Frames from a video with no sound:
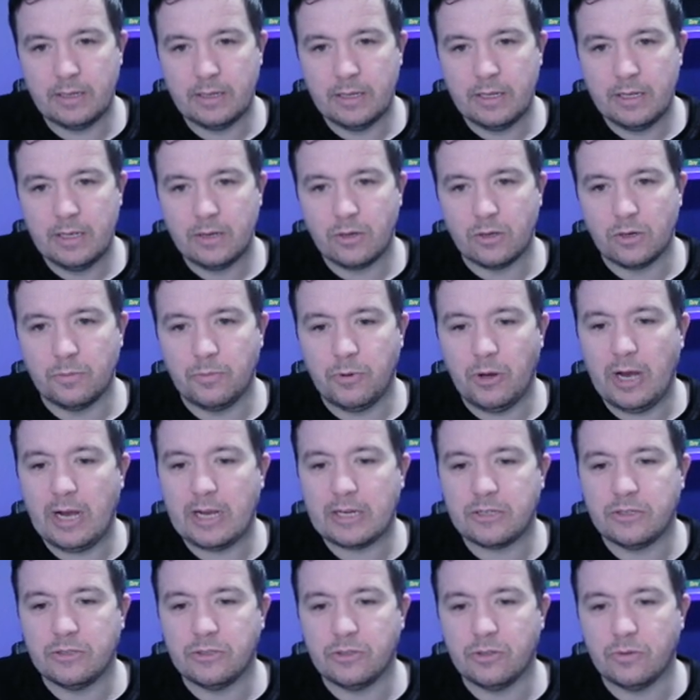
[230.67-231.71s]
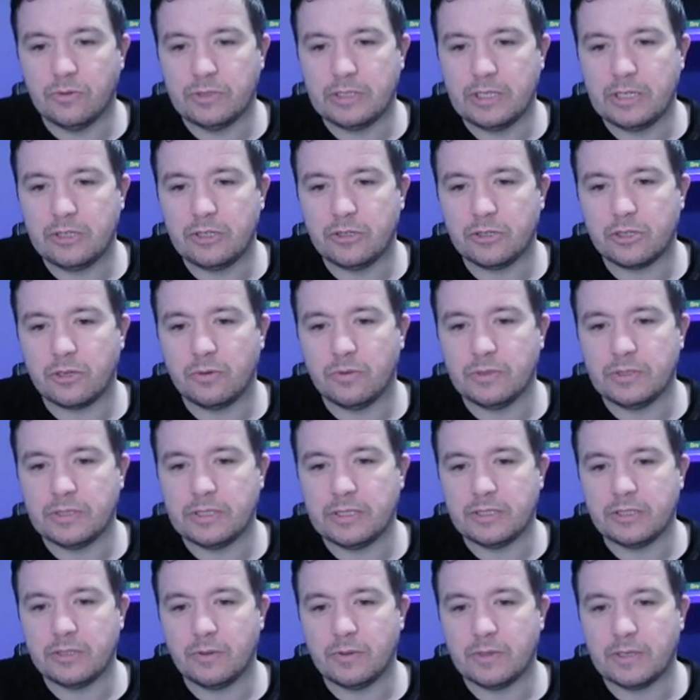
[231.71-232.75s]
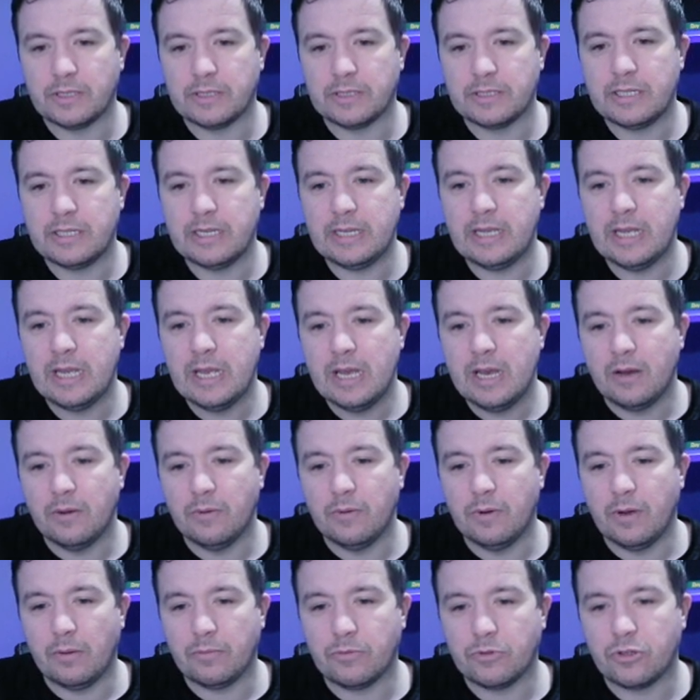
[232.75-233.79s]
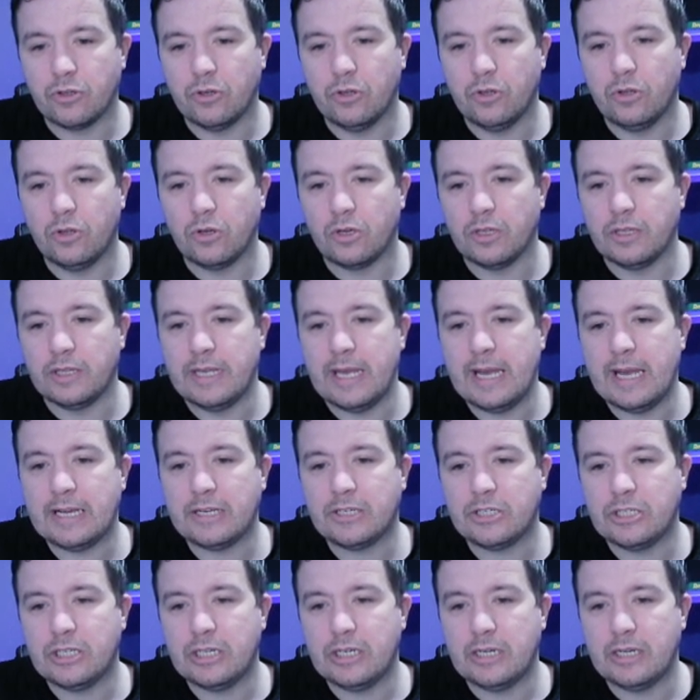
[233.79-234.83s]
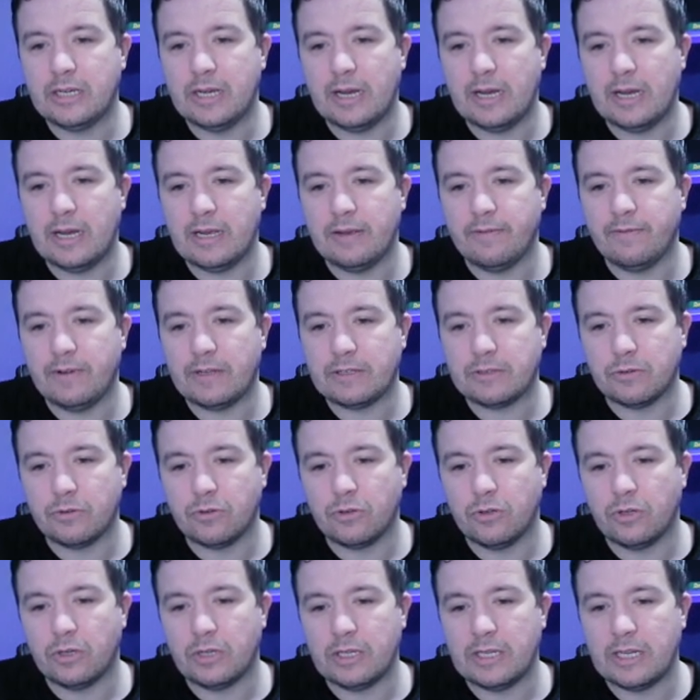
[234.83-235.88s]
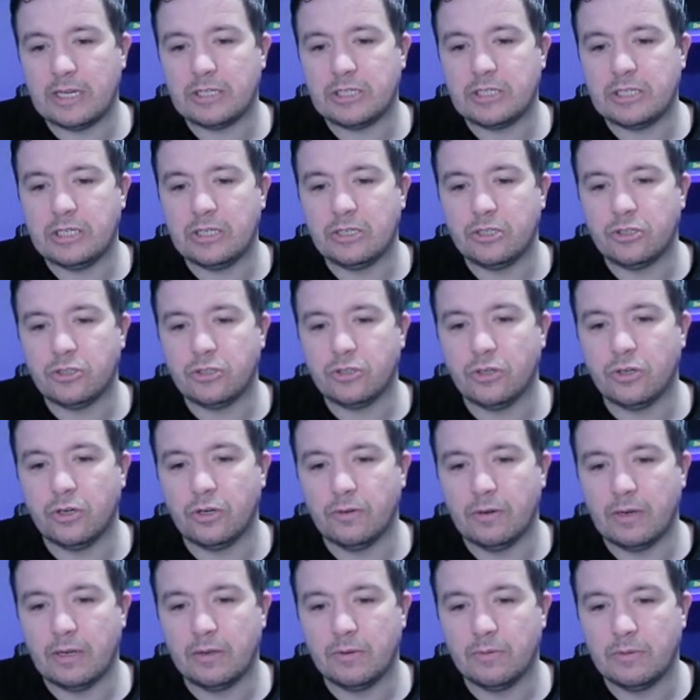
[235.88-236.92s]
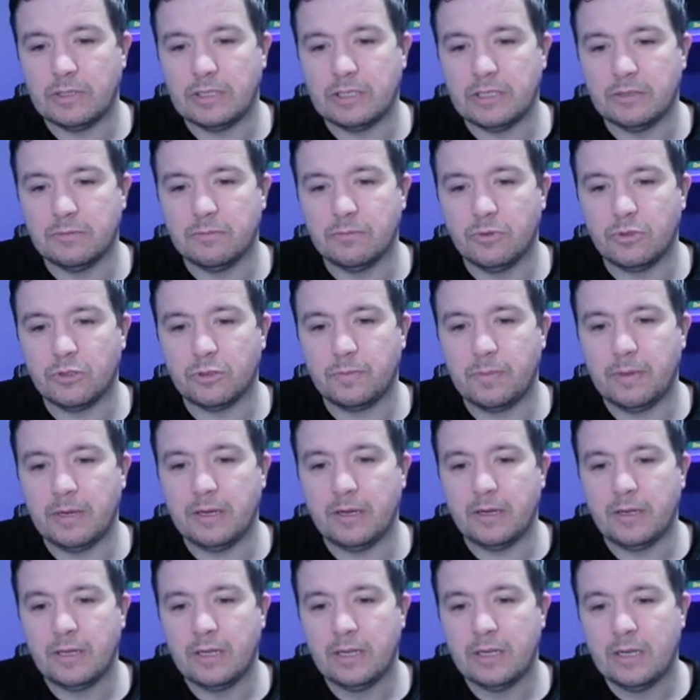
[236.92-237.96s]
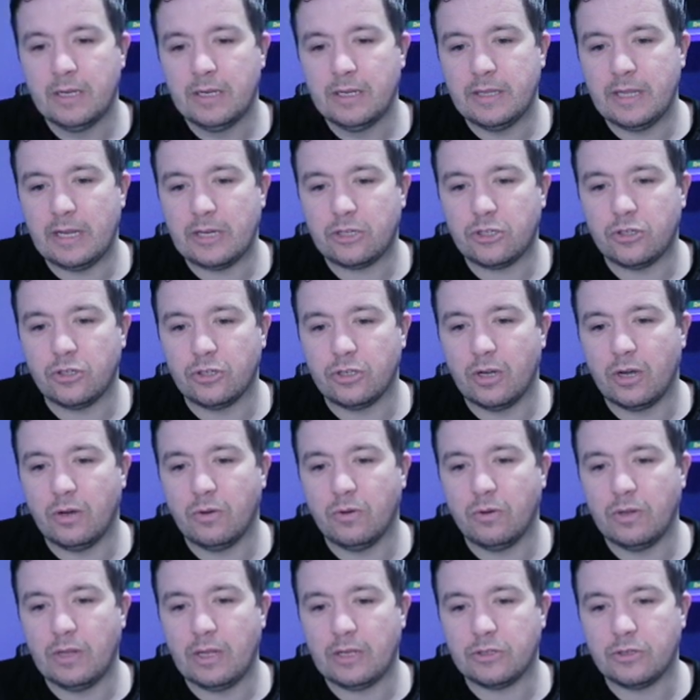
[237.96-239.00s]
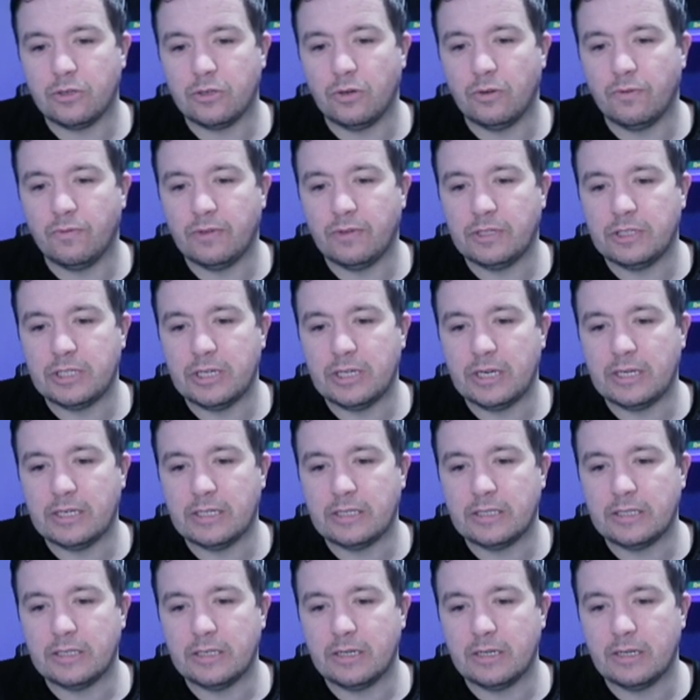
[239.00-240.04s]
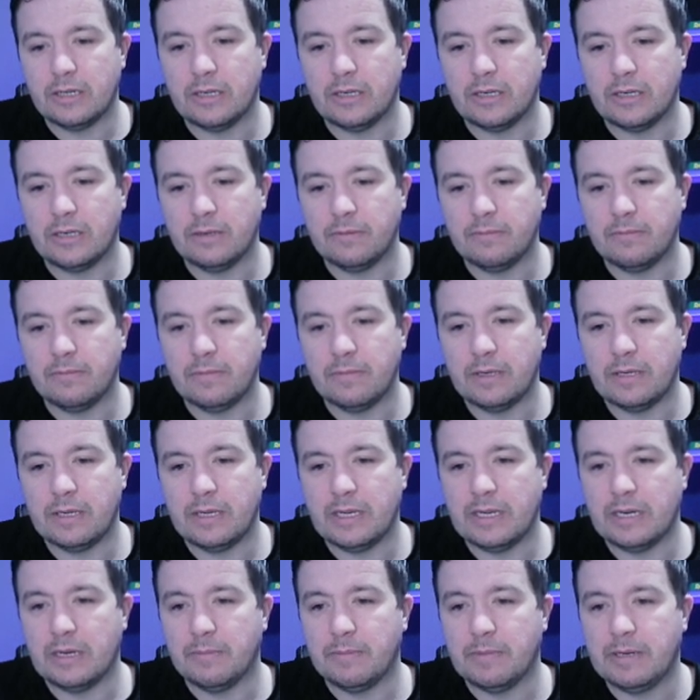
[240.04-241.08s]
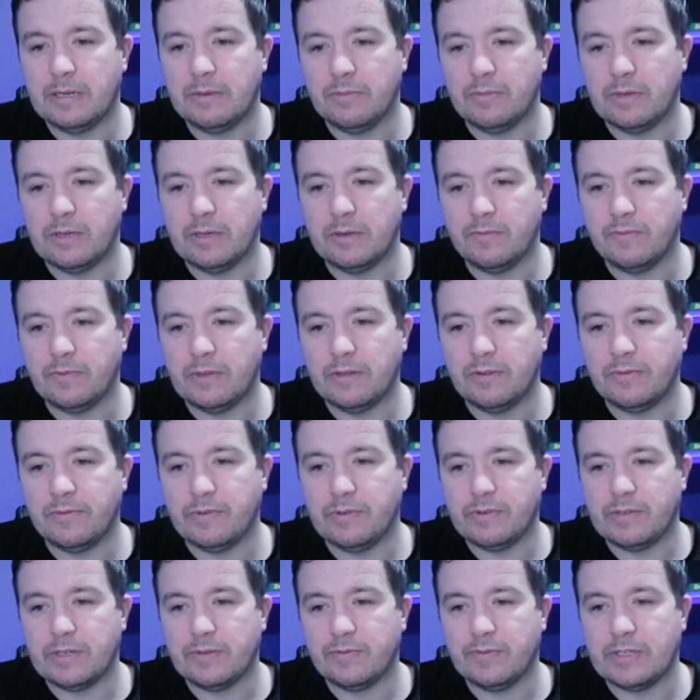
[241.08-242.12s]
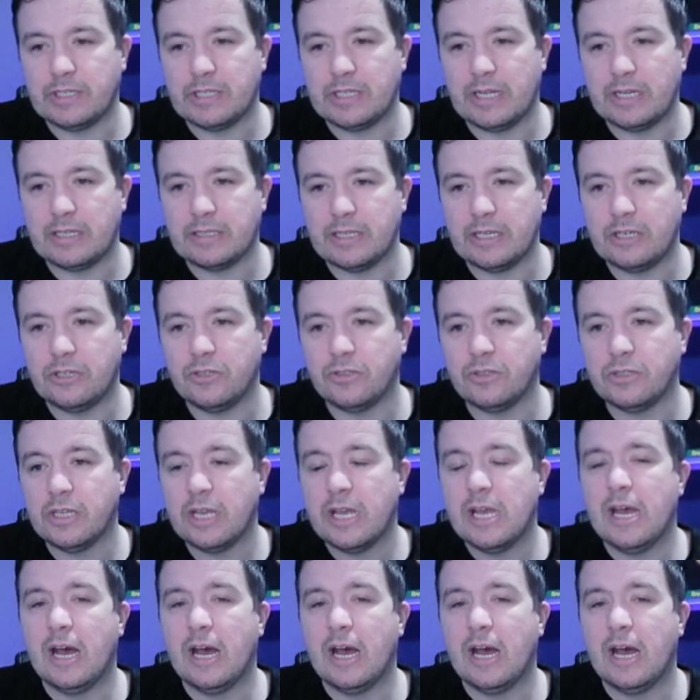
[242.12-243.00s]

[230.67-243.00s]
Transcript: I'm going to put action zones here just so I can see. I'm just going to look at the XG. Uh, in fact, I'm going to look at the XG story, which is much better. That should that should hopefully change. Um, in a minute when when the visualizations.